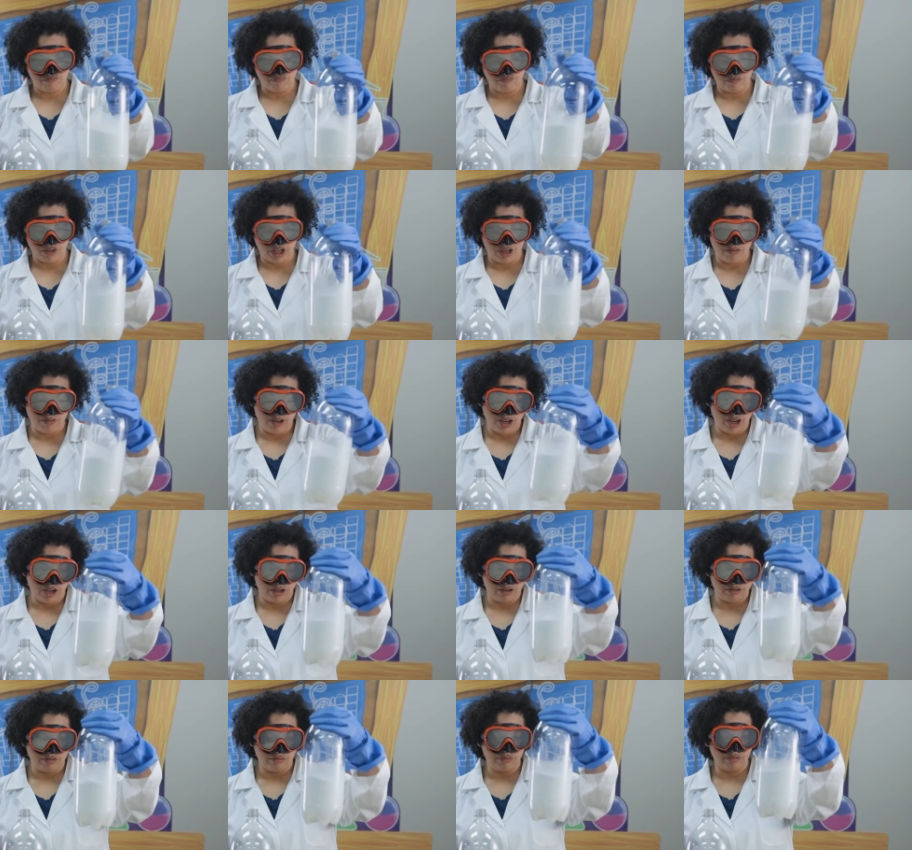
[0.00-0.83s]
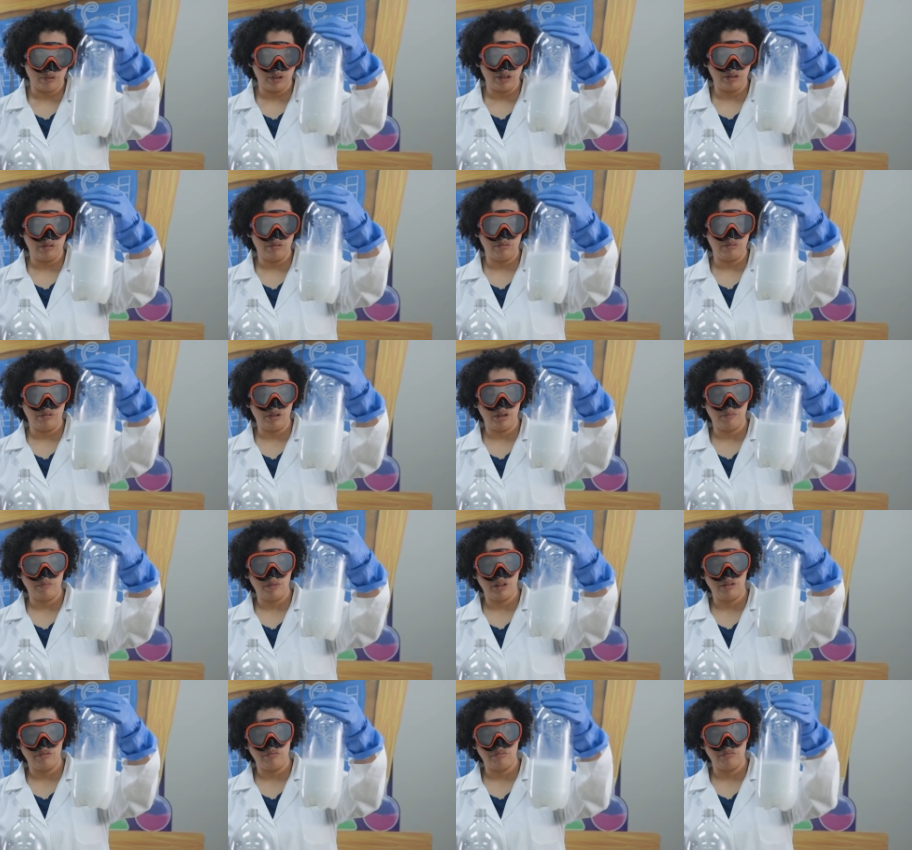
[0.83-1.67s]
maybe I could read I
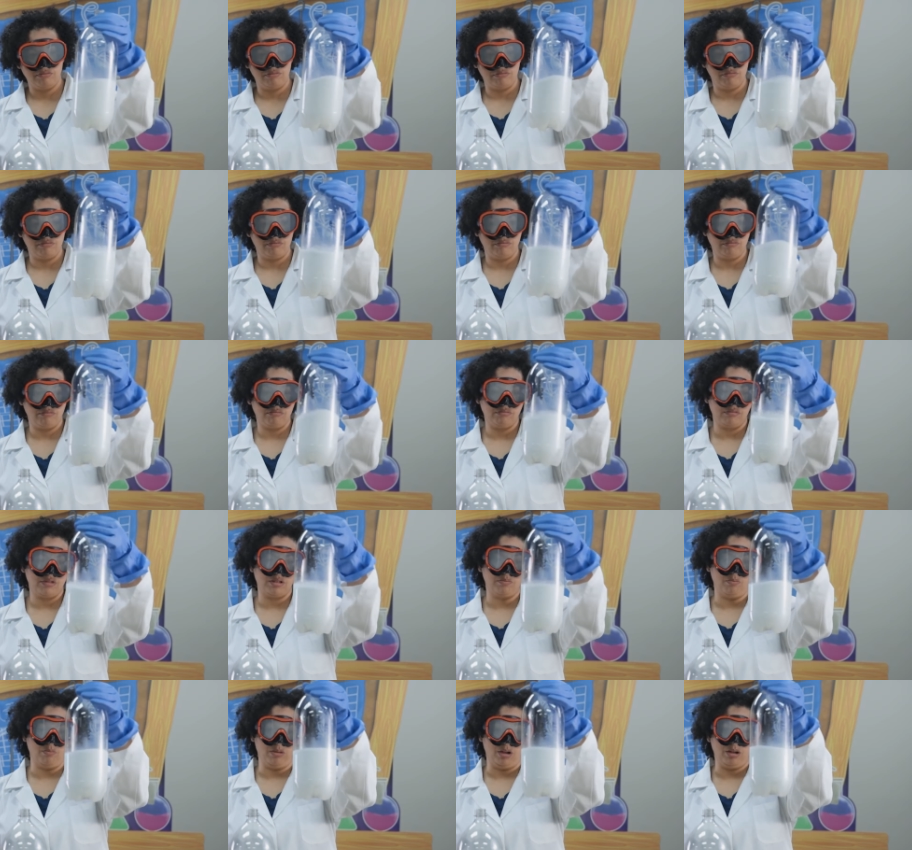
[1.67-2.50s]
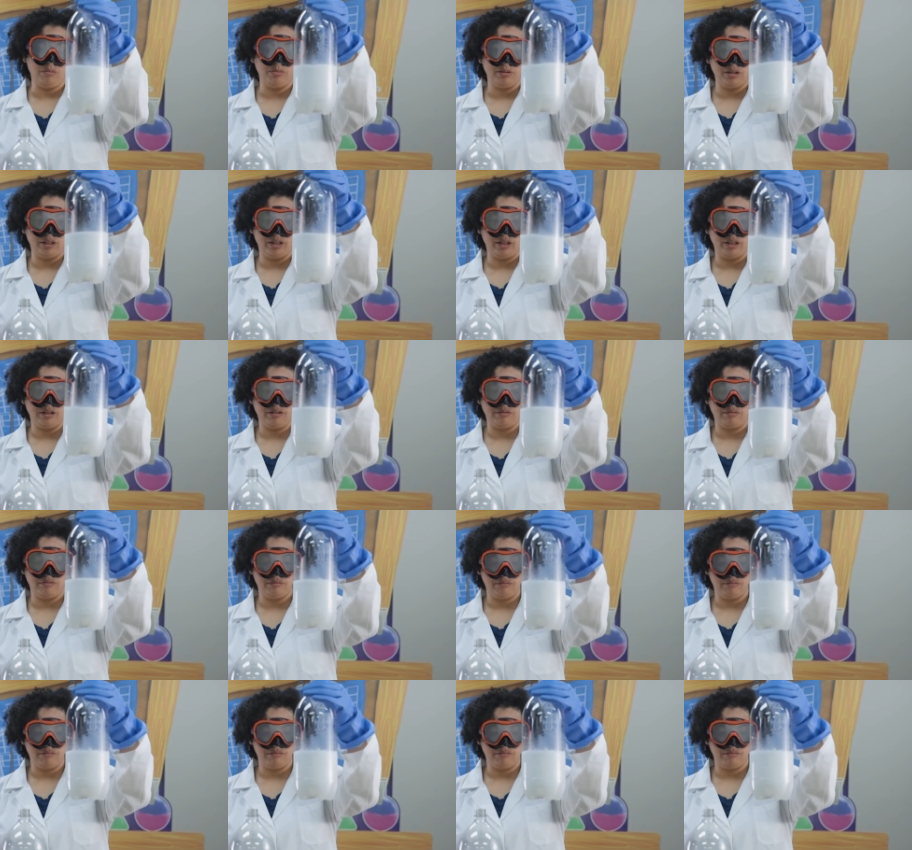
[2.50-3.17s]
mean it's bubbly.